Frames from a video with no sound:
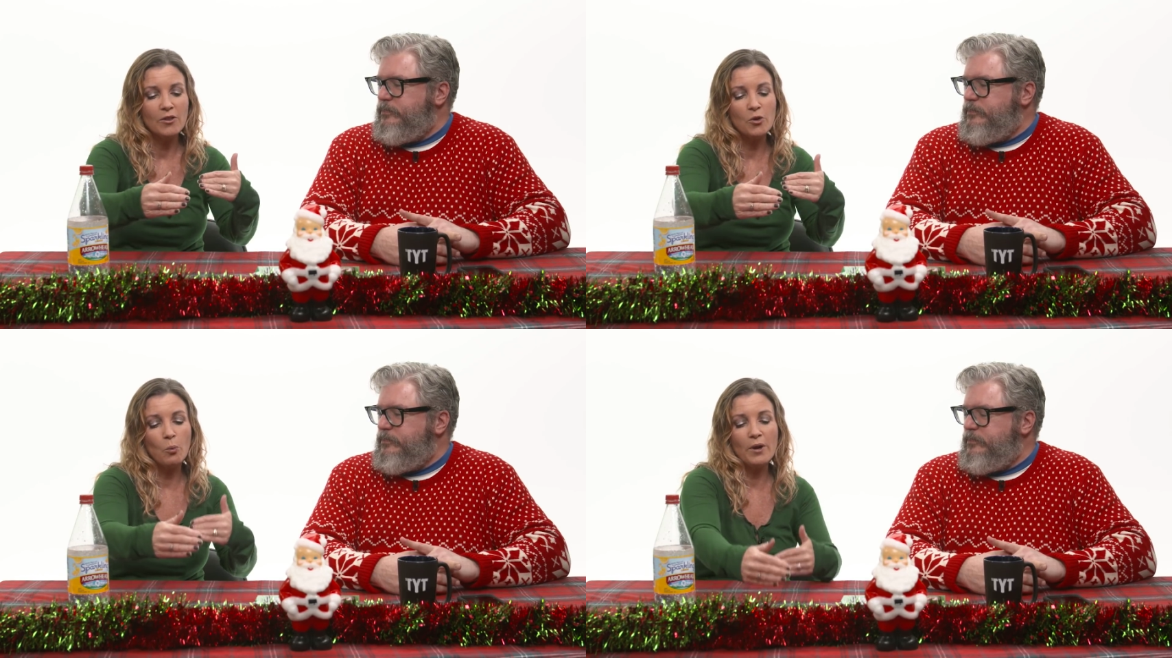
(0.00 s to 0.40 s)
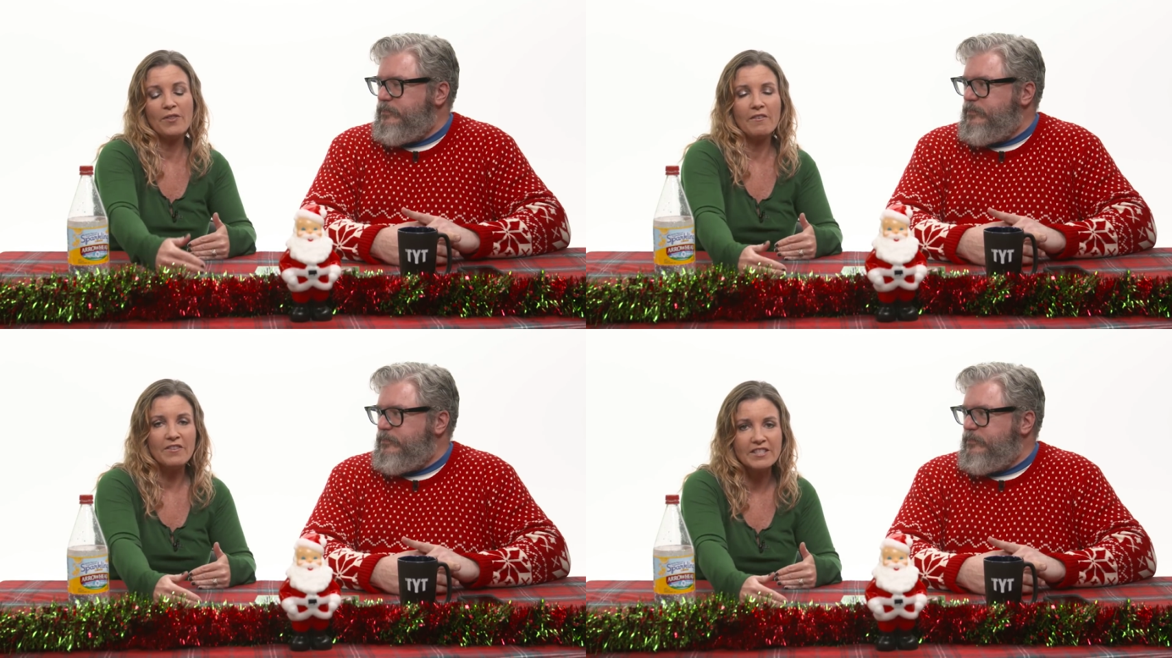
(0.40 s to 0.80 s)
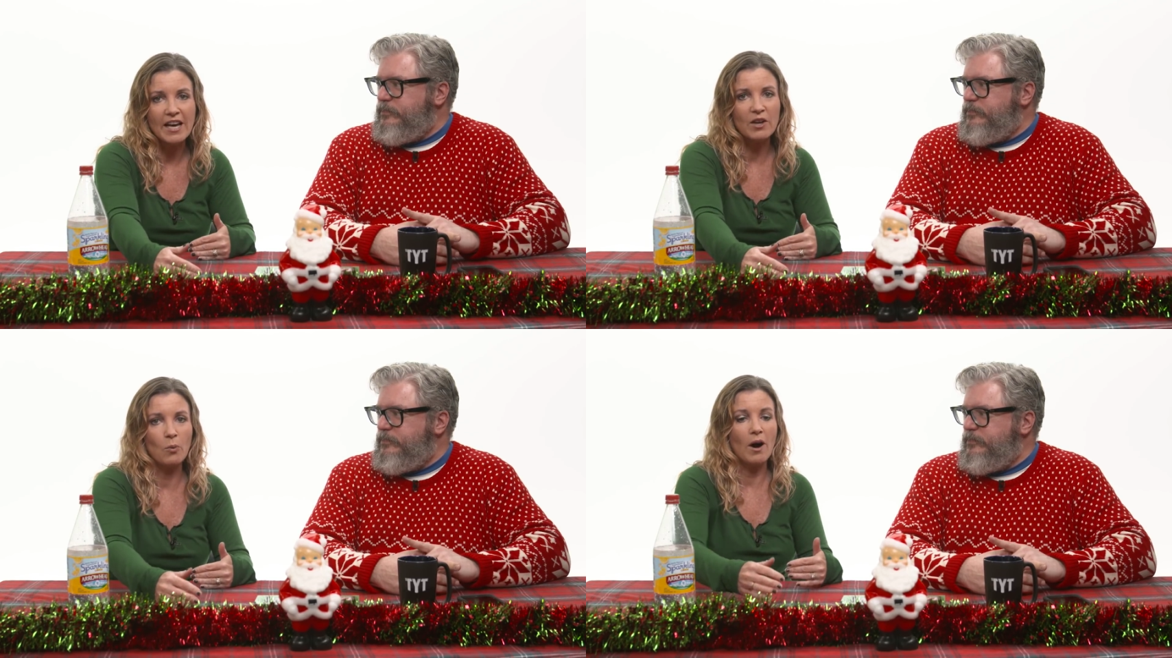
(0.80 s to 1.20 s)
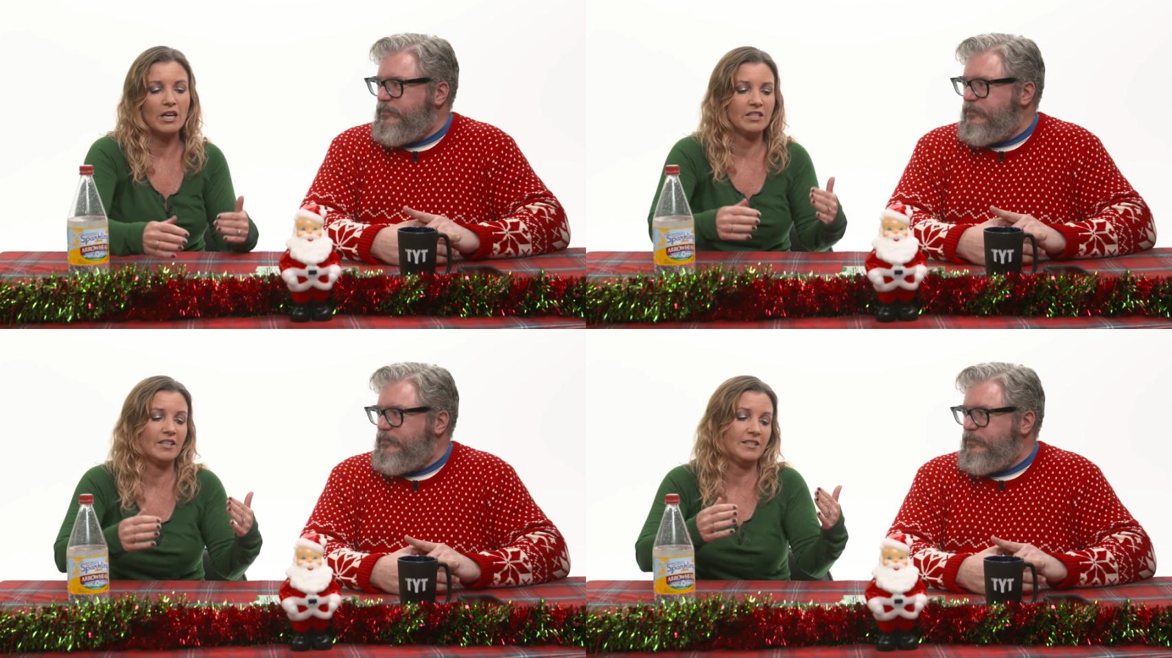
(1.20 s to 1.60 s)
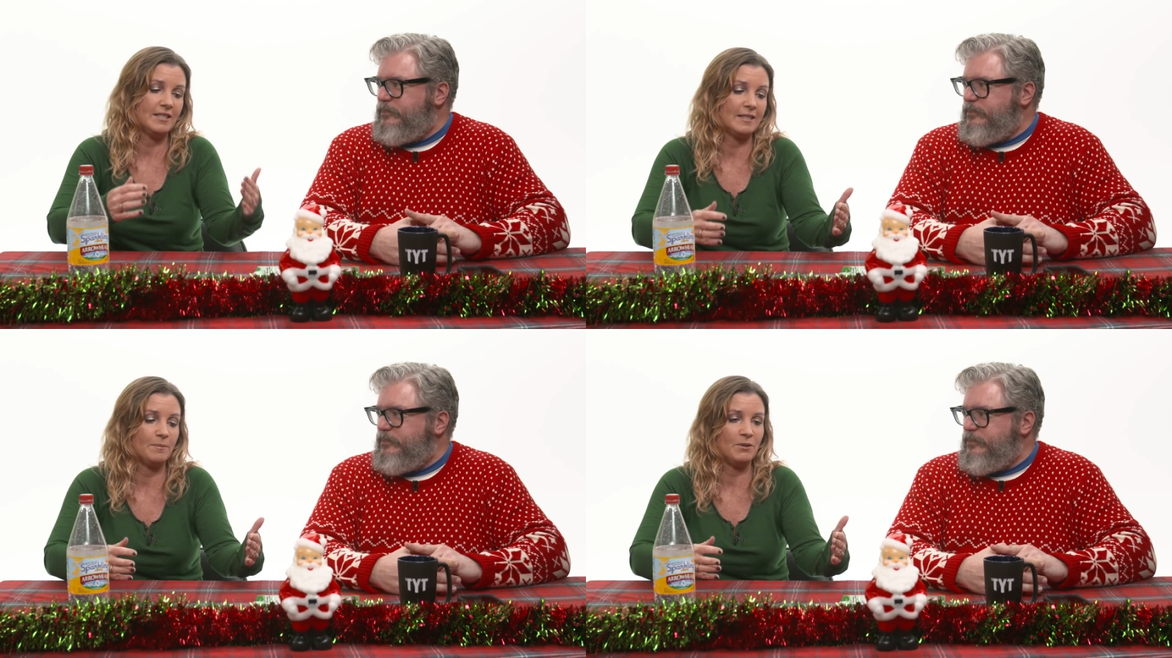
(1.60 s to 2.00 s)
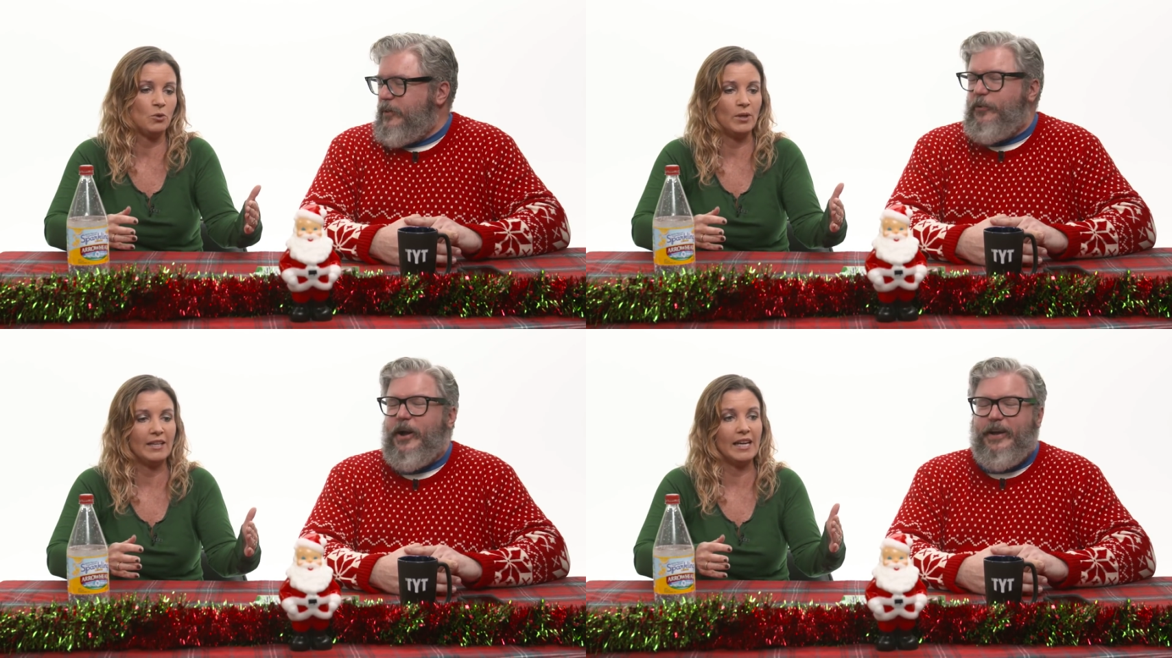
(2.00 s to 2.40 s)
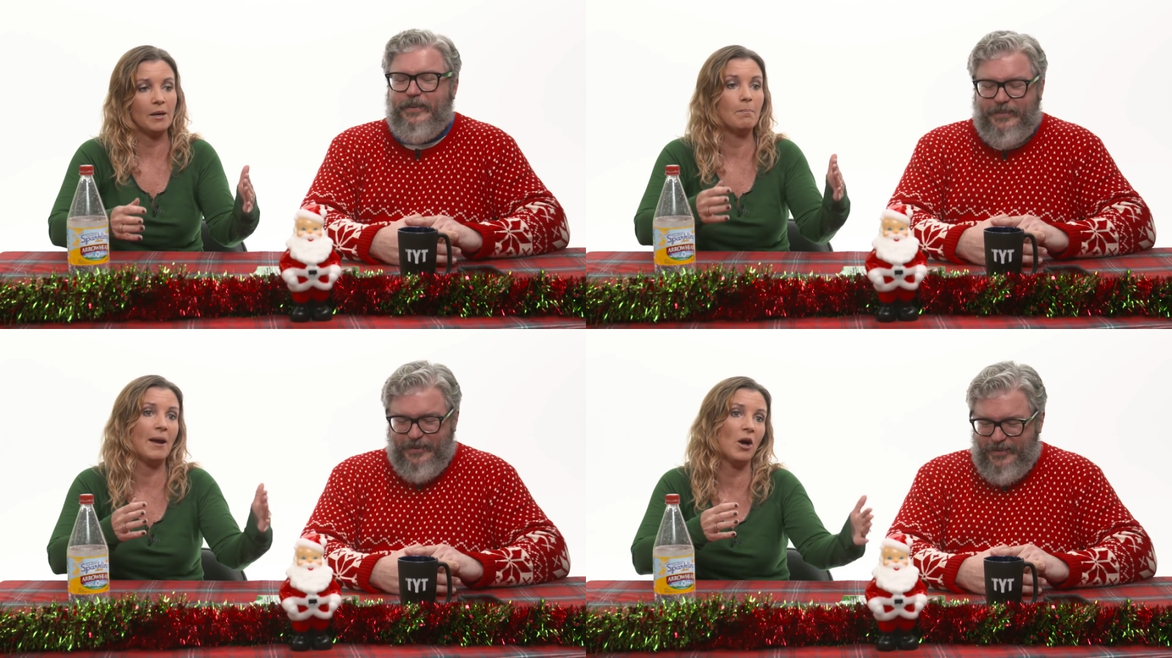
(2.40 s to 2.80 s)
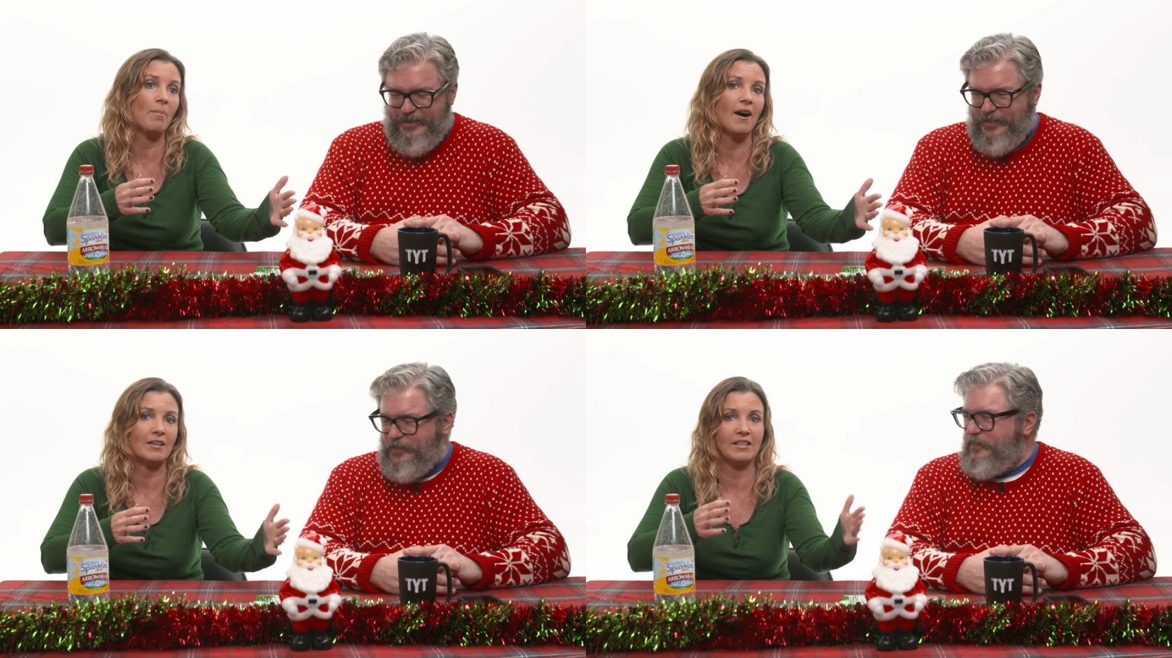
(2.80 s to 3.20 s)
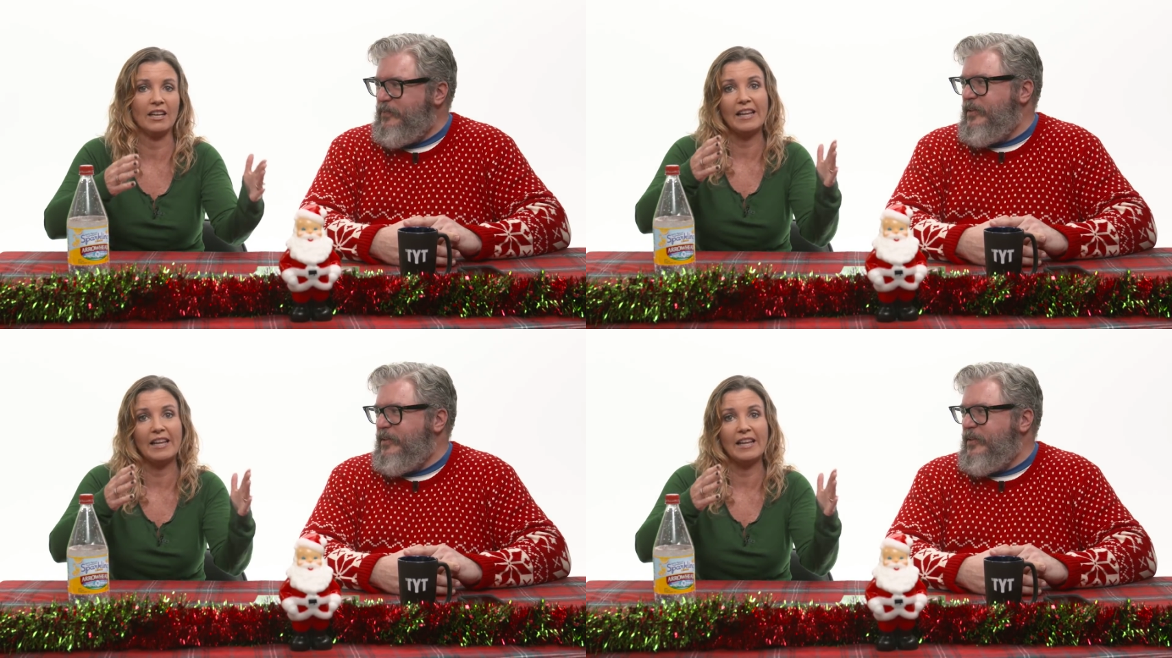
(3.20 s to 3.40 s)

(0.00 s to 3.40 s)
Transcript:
Speaker 1: the width of the sidewalks and the distance between right. like a mailbox and a